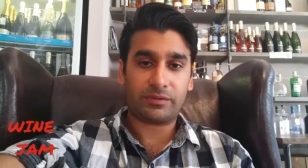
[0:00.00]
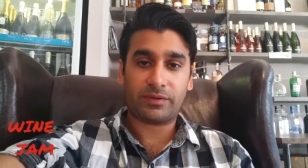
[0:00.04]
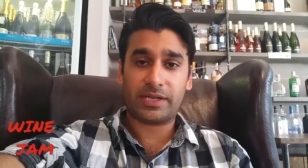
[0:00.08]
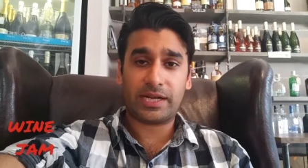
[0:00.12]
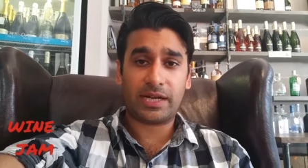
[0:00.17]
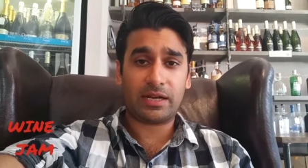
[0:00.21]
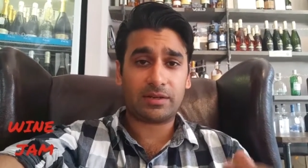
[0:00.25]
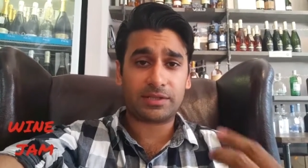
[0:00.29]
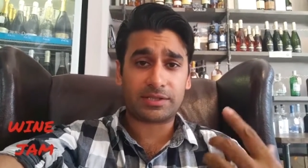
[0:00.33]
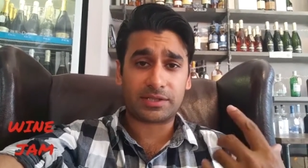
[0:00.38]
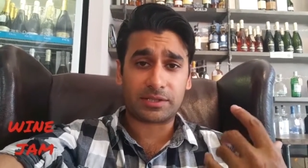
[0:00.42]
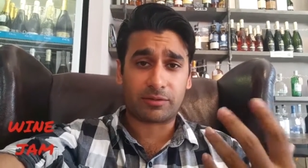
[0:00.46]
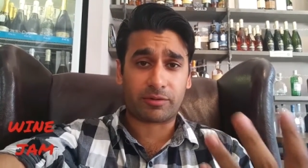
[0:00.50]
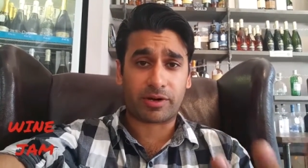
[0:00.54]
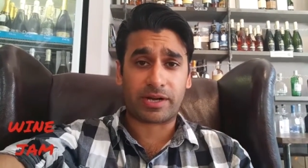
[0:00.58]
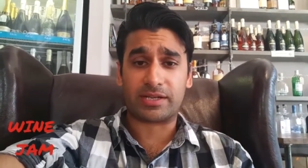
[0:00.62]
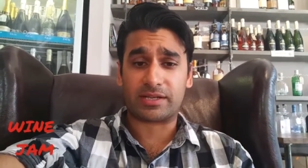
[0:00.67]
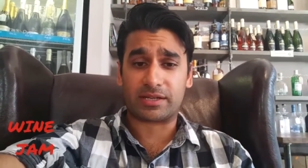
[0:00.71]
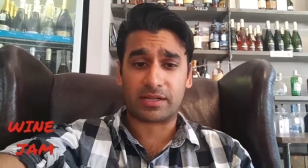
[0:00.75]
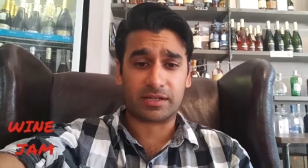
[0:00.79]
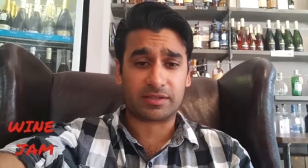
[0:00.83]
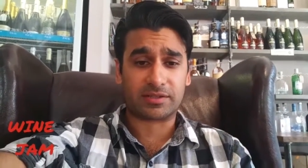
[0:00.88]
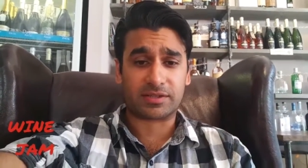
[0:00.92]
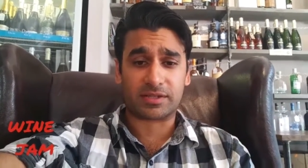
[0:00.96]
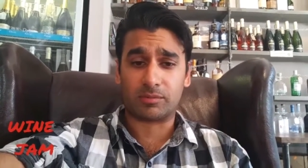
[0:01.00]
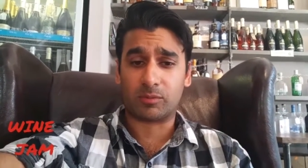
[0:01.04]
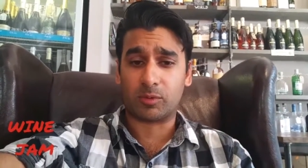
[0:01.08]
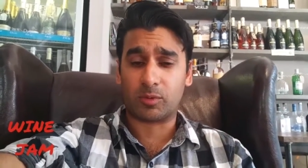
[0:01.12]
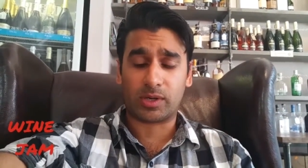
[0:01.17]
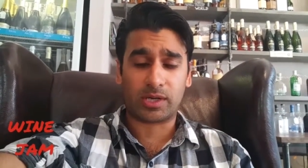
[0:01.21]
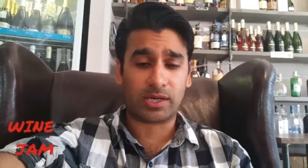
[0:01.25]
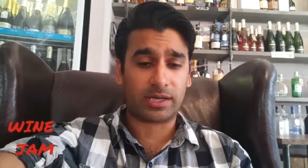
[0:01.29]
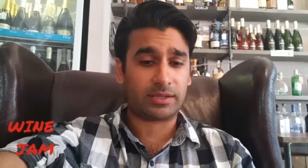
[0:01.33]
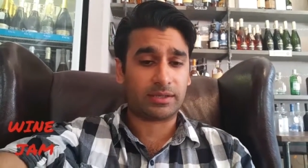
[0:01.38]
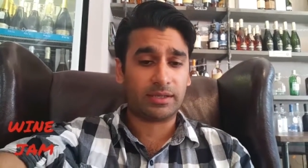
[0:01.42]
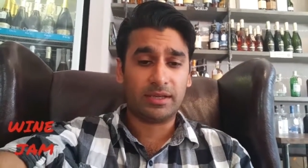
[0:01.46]
for now, it's a great kind of summer
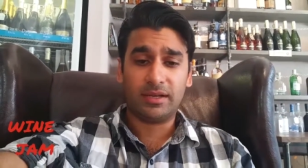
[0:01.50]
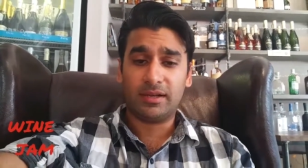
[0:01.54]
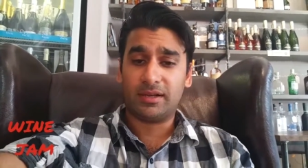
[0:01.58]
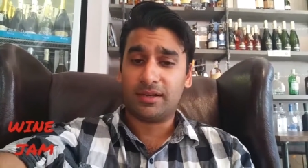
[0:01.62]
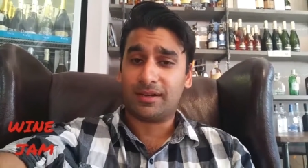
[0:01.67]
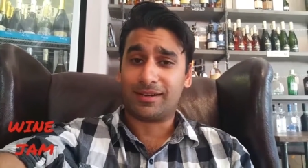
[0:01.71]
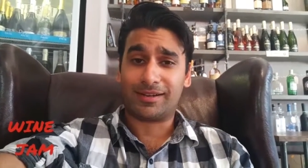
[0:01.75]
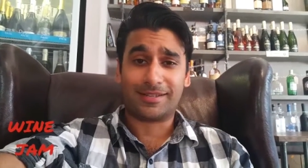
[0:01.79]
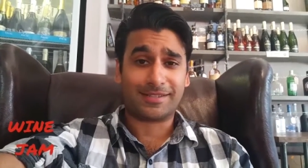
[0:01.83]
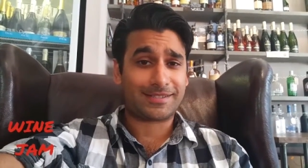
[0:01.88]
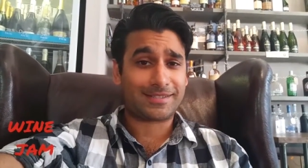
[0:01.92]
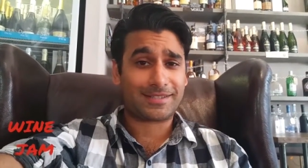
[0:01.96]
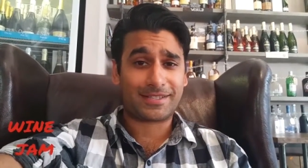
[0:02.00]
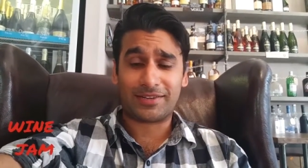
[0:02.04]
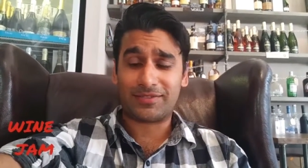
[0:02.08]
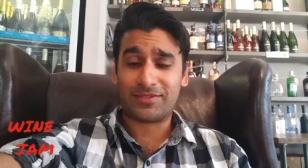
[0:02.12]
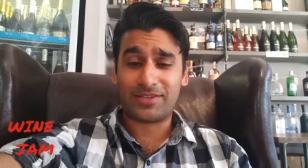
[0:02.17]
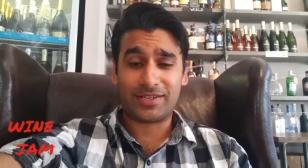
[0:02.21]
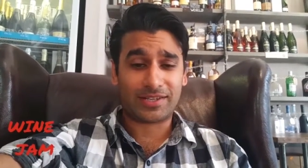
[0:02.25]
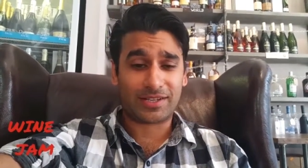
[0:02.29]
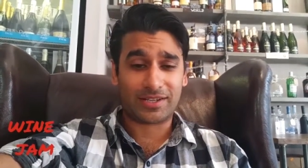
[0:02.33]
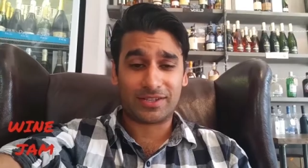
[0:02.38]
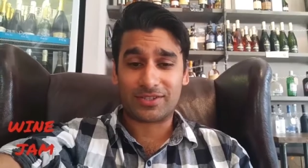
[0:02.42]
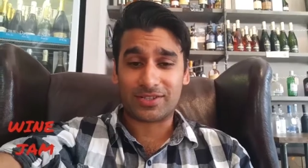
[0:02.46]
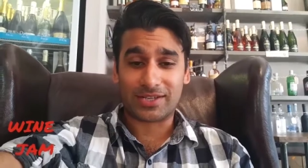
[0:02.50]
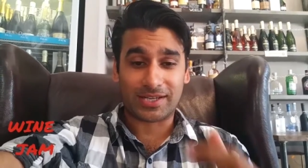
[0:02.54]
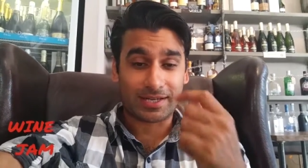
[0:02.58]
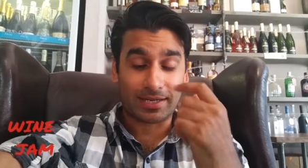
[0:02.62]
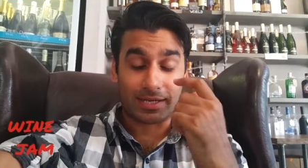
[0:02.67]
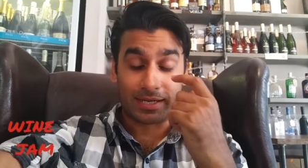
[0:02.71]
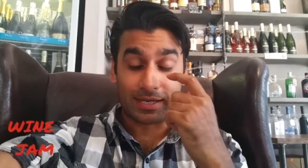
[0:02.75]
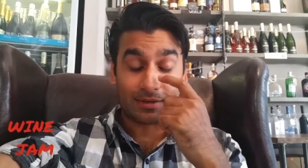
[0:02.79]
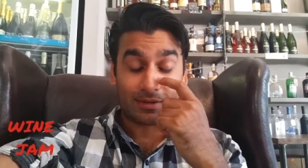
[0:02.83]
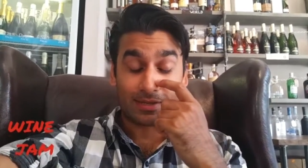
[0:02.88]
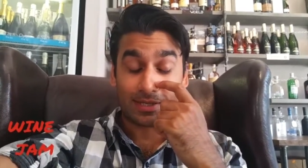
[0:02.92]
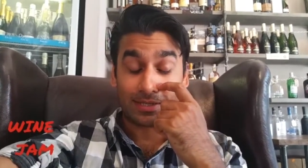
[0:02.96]
wine. I'd definitely kind of check
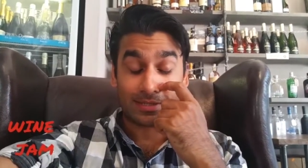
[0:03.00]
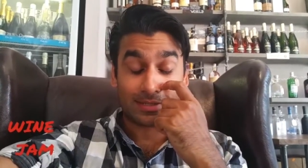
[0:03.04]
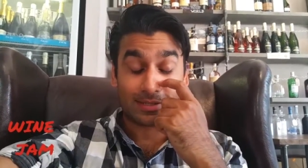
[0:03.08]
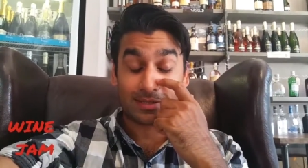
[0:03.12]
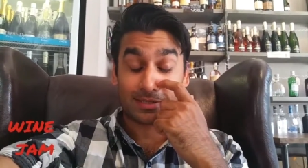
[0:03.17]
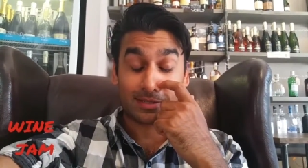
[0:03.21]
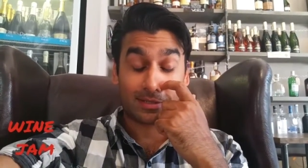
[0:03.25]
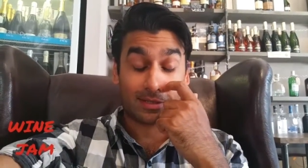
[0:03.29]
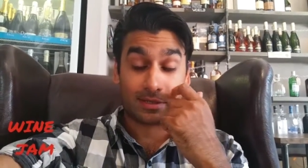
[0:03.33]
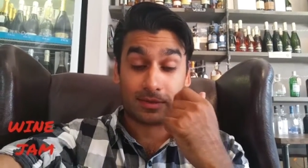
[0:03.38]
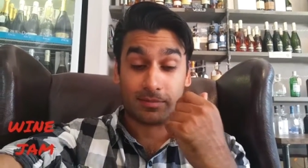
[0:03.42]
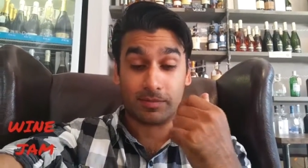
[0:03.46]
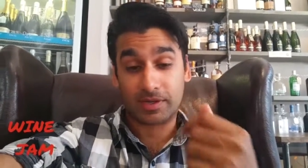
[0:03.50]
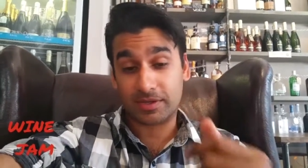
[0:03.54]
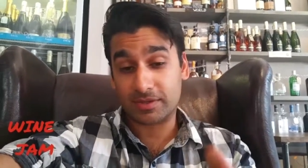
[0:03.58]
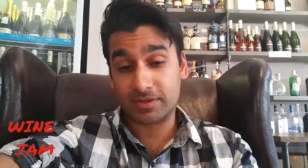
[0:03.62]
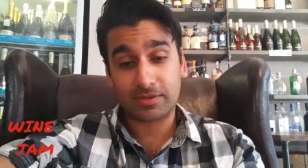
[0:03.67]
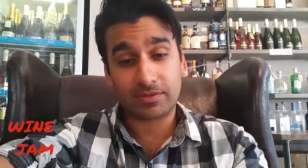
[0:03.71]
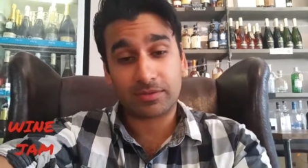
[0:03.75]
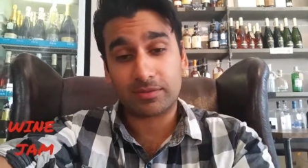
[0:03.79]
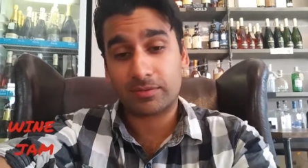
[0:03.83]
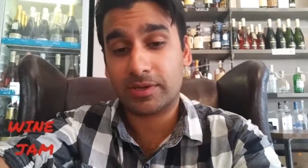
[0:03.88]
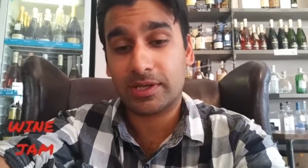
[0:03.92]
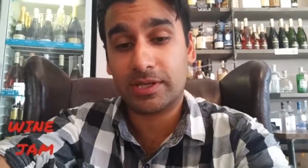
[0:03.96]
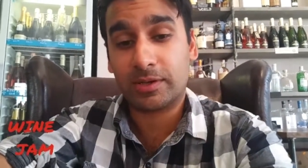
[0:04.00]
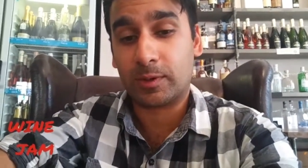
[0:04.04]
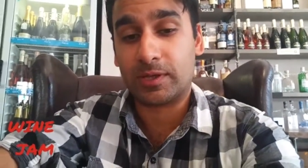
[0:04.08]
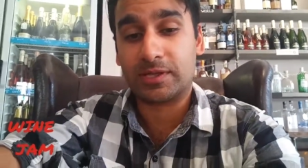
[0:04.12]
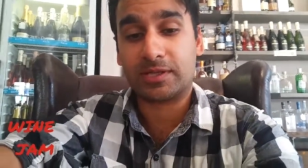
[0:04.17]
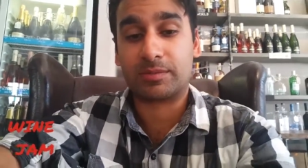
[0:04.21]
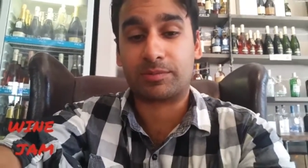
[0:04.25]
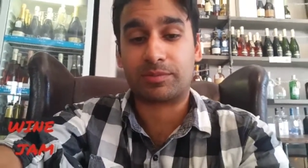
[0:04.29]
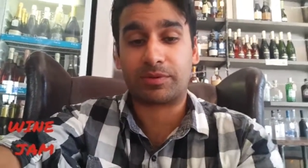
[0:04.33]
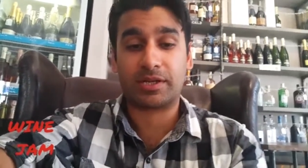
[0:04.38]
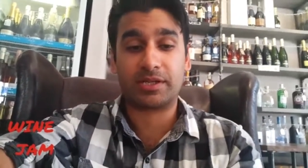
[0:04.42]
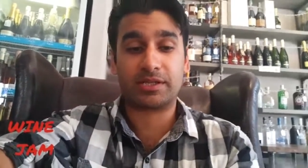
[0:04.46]
it out. I was really
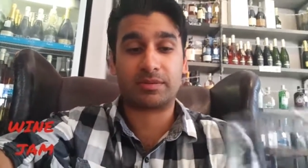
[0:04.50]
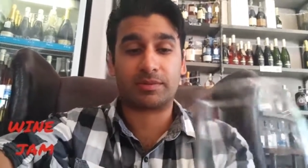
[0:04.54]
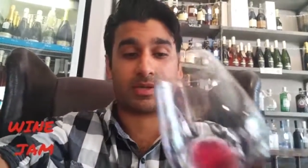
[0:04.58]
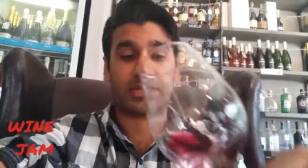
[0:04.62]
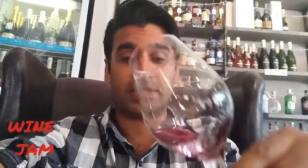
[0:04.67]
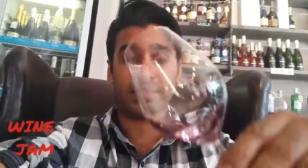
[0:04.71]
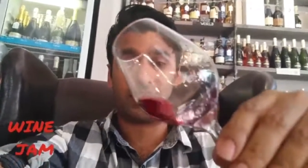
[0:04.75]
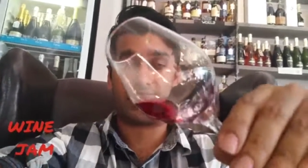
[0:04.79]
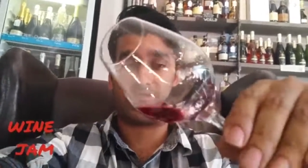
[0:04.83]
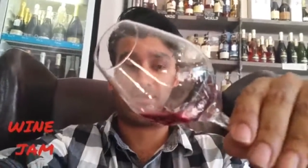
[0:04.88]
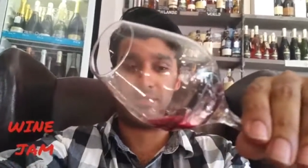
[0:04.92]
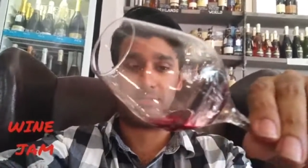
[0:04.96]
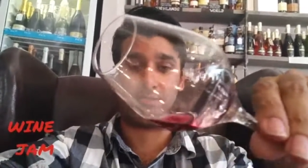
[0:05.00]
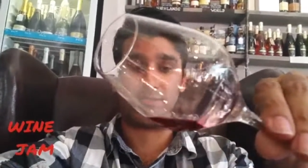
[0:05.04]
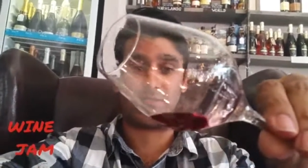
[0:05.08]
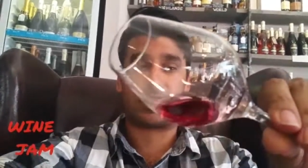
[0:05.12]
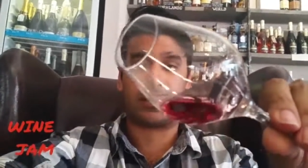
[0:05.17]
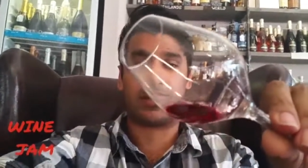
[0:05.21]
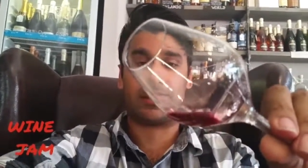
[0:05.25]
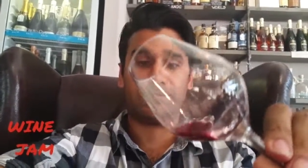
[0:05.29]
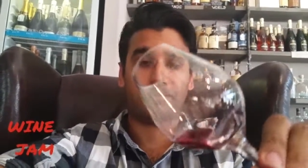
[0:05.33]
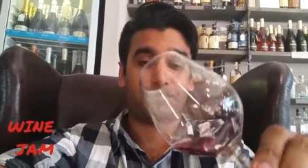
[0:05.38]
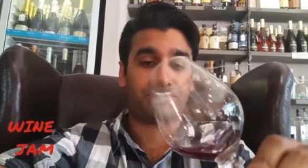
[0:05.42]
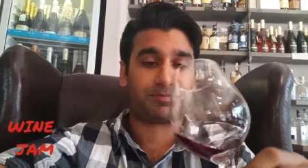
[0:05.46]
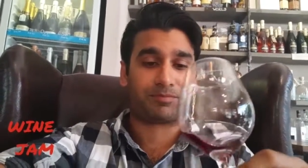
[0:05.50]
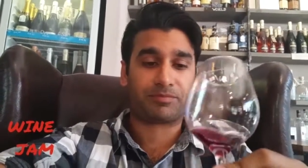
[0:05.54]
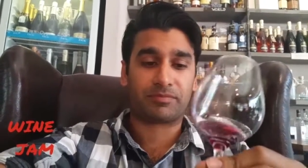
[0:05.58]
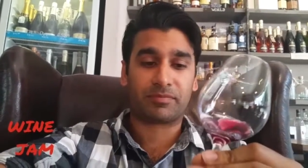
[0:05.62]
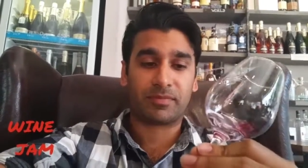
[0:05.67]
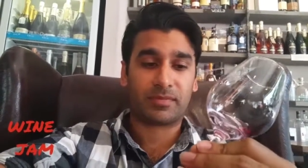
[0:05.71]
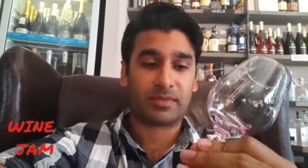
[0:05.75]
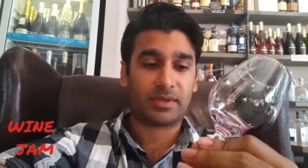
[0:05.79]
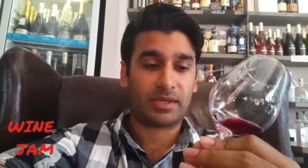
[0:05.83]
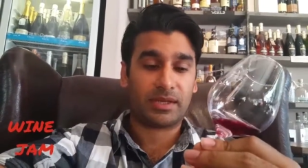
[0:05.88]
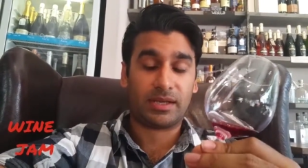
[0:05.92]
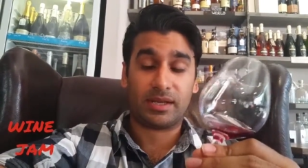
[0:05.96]
quite surprised with this. It's not
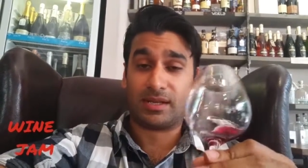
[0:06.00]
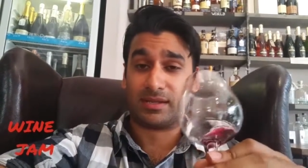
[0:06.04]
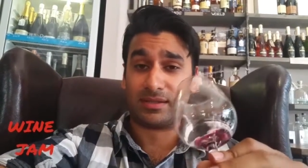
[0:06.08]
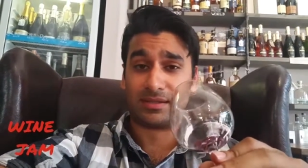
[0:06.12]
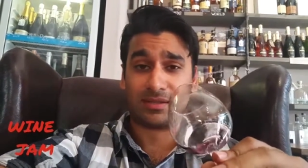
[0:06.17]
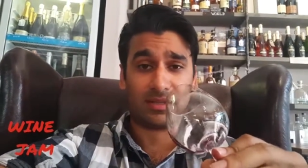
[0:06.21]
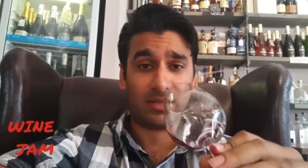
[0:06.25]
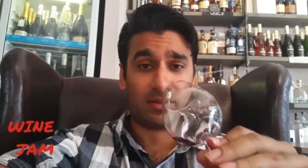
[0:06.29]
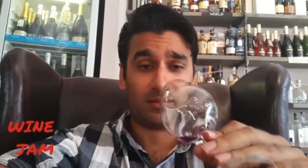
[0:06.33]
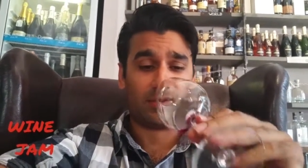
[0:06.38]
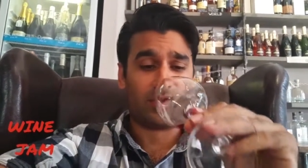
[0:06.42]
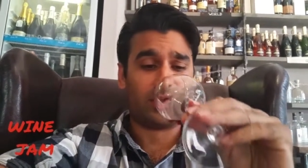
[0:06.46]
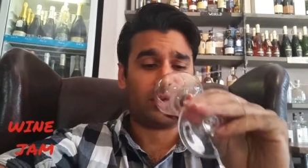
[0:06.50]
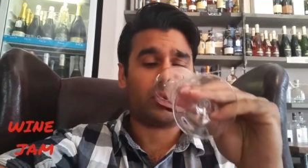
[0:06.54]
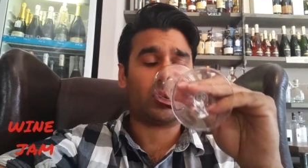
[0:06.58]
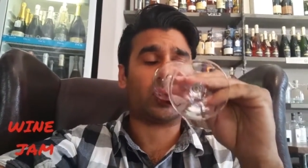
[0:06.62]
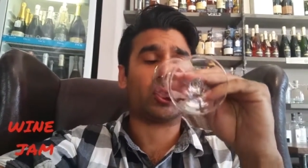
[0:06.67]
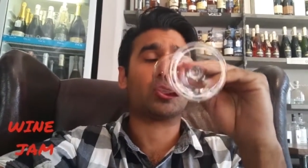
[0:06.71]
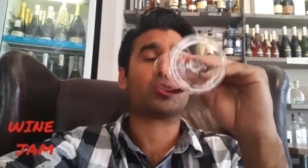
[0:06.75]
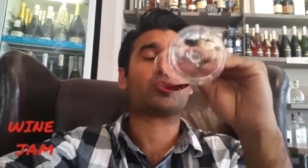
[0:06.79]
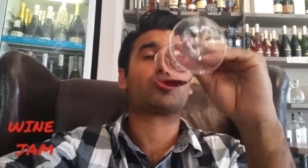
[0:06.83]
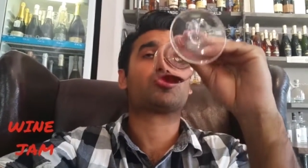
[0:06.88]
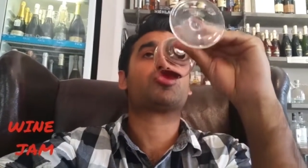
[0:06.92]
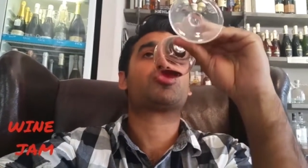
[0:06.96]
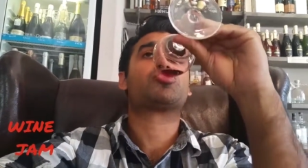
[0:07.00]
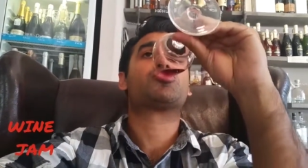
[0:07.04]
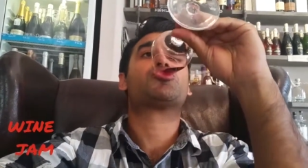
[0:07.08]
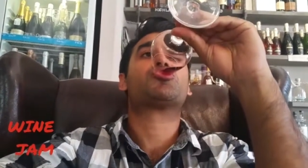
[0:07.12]
really bad.